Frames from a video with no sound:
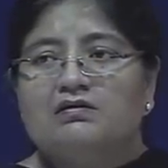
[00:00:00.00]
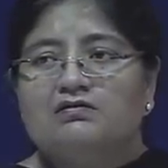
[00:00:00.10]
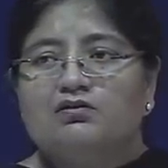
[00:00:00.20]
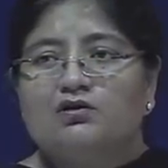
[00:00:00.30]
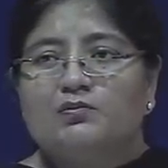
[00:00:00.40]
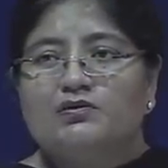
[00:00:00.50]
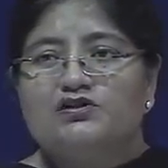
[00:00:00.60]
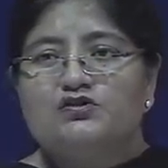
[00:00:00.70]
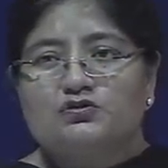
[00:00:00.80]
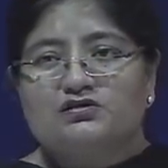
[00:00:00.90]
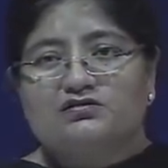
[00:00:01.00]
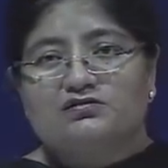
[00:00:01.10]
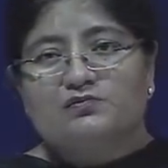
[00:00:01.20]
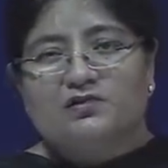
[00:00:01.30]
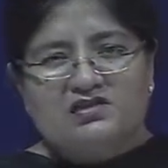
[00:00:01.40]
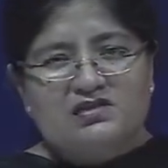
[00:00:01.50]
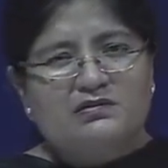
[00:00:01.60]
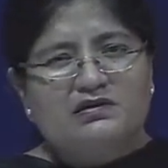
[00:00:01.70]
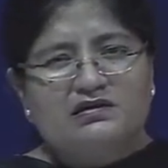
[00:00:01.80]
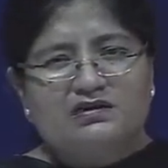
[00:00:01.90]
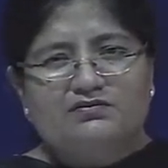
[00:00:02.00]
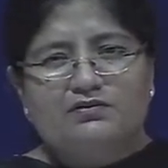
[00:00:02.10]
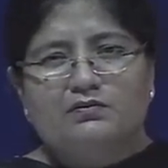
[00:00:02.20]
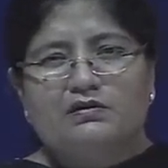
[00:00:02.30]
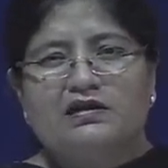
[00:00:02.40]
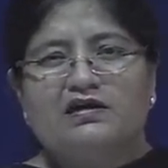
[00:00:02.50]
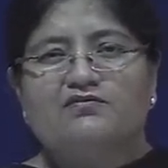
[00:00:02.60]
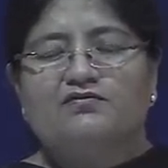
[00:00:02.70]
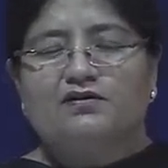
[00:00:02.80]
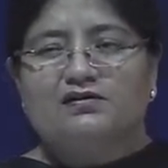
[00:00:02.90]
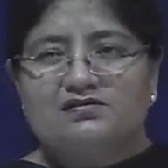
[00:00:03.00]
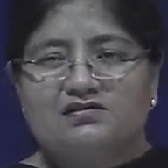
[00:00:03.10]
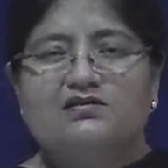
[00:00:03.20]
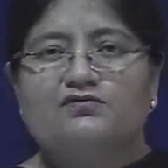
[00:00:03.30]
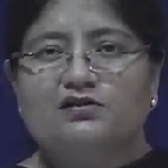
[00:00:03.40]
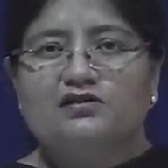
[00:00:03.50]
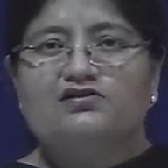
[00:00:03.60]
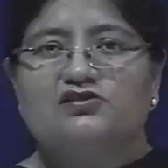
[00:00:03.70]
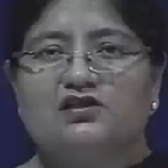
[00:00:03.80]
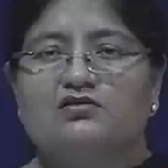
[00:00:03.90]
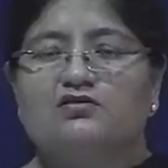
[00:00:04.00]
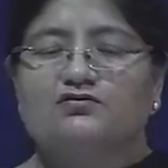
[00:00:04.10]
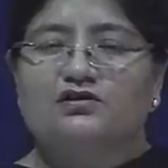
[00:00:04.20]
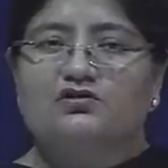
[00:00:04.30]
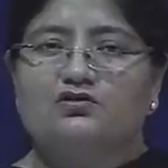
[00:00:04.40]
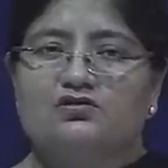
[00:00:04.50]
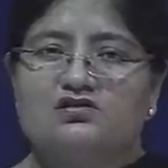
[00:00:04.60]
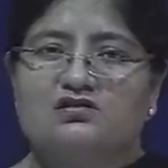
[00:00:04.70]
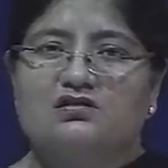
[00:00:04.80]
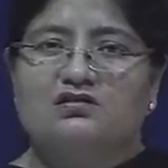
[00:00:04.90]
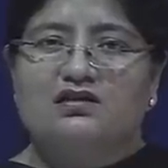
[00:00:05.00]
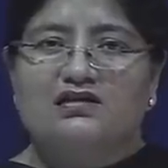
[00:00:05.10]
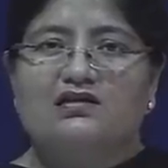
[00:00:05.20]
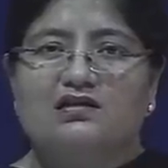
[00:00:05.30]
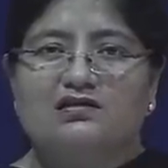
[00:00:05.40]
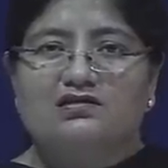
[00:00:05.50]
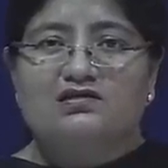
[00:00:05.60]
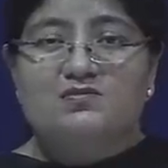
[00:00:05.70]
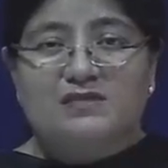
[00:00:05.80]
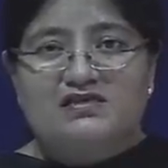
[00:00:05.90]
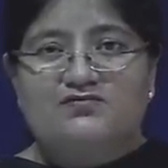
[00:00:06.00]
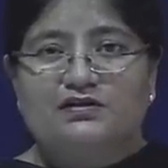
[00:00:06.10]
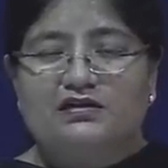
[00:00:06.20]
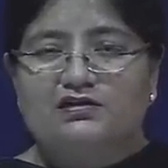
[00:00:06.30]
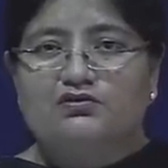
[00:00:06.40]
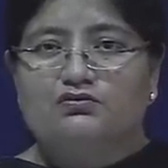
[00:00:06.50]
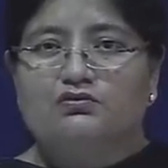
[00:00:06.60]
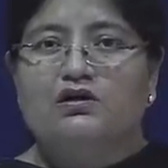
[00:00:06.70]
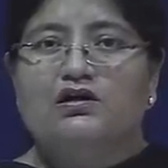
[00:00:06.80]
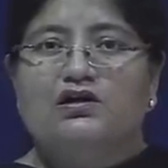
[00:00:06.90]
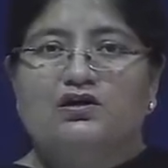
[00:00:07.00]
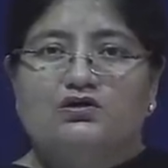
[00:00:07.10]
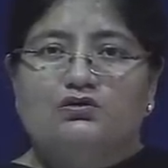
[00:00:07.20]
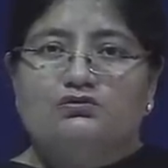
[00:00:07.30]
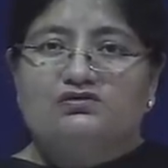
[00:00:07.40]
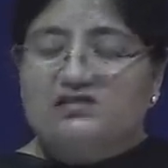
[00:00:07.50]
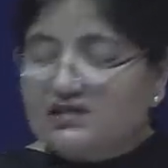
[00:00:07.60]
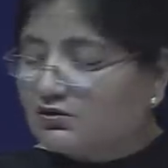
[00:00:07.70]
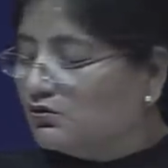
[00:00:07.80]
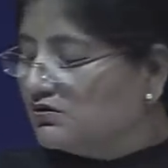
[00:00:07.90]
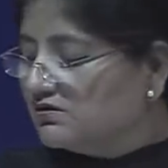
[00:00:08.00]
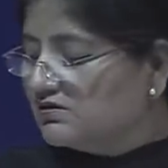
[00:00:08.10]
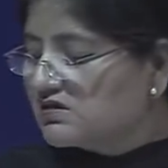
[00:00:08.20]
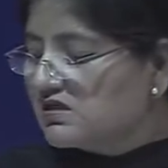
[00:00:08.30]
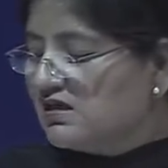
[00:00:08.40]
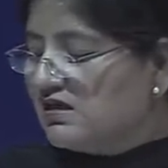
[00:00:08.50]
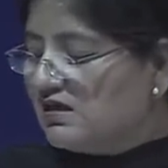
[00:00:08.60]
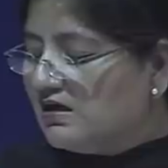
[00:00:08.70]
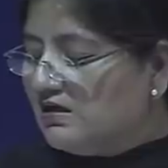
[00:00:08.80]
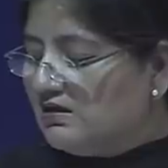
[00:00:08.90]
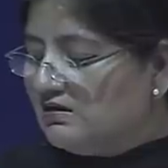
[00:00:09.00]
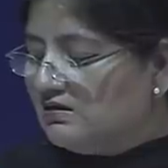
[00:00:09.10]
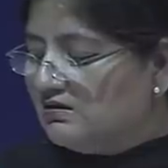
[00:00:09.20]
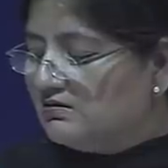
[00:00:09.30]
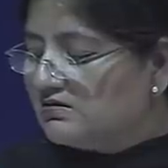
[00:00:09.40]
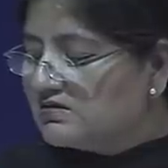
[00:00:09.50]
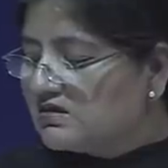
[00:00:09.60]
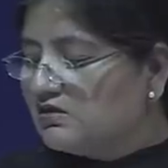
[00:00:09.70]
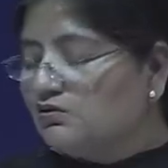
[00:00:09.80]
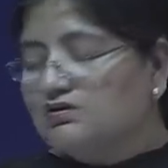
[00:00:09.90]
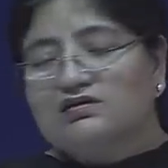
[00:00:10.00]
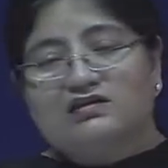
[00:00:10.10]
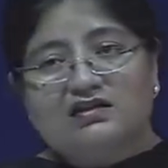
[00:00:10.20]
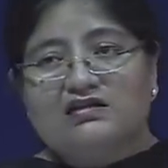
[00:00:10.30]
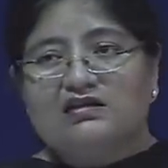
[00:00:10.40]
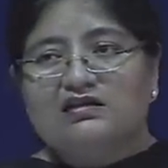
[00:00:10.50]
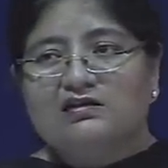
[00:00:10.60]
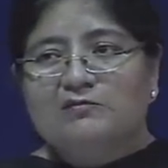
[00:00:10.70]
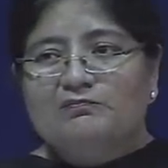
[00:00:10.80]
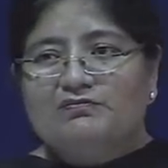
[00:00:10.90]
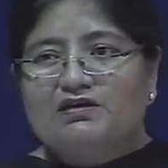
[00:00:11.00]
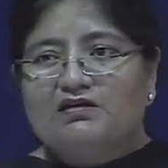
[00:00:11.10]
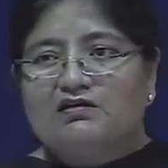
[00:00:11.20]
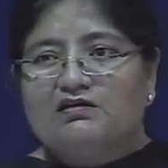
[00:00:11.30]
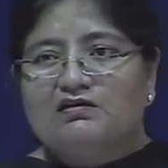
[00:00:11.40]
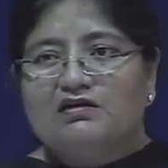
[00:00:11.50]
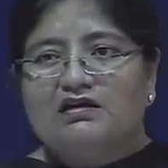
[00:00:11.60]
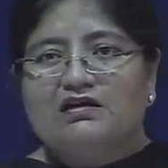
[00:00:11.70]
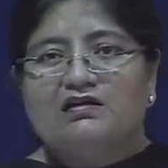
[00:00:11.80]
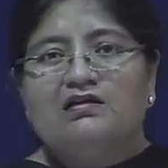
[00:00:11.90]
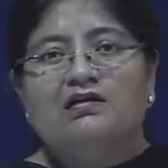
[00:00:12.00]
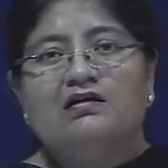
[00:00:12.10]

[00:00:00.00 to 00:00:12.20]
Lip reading: corporate social responsibility. We will have a significant chunk of the course dedicated specifically to stakeholders and the stakeholder theory in